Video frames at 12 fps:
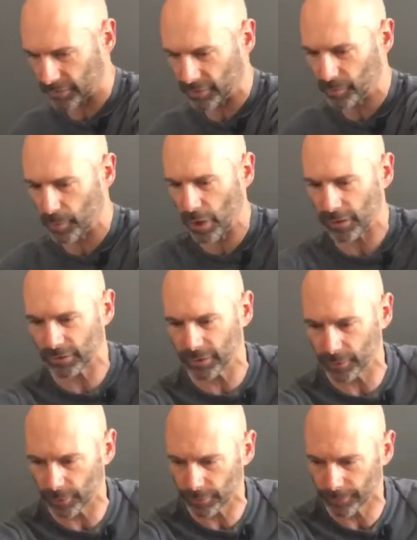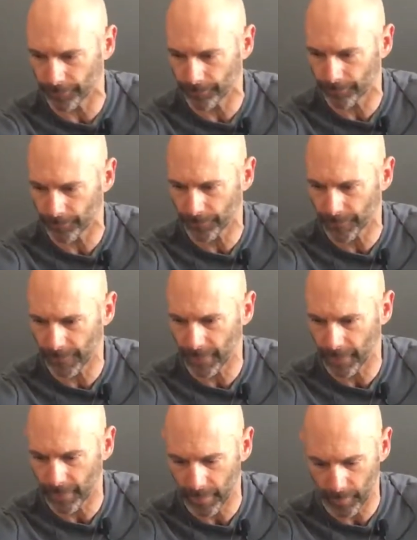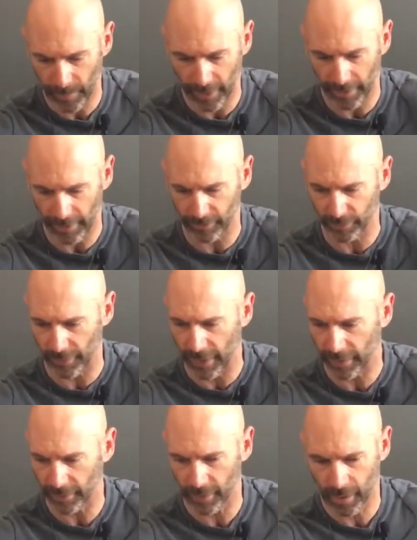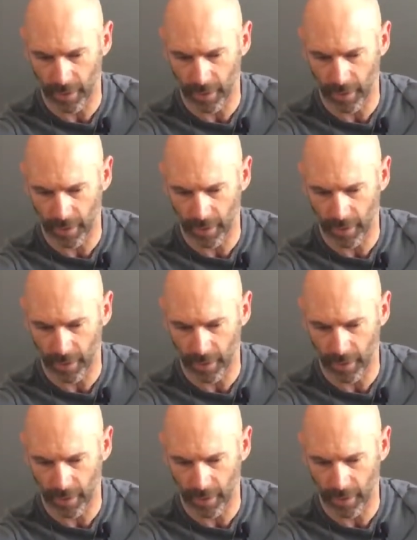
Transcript: This box here might answer that.